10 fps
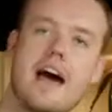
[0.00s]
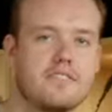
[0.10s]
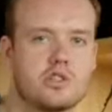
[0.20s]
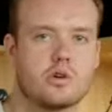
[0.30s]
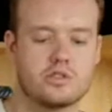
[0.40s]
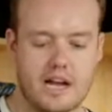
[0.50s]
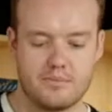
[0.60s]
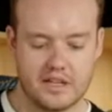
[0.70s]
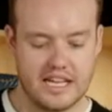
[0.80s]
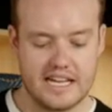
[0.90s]
have a shoulder
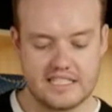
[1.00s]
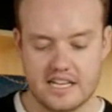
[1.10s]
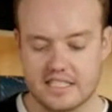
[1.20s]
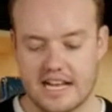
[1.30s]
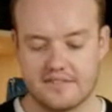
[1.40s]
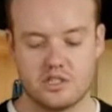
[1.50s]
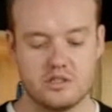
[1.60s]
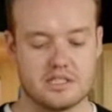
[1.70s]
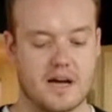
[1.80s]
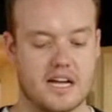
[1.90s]
strap with it. It does have
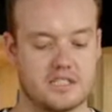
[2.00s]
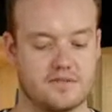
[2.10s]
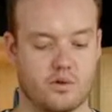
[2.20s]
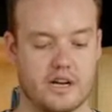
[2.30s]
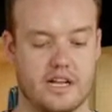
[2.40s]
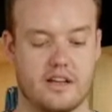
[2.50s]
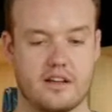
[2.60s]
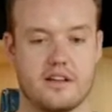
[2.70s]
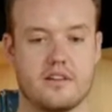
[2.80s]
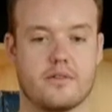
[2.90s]
two spots for it
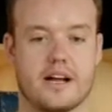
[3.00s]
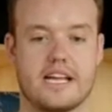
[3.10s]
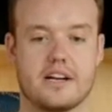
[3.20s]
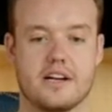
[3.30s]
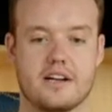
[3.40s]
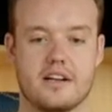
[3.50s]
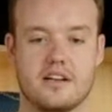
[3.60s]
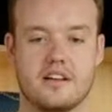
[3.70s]
right here.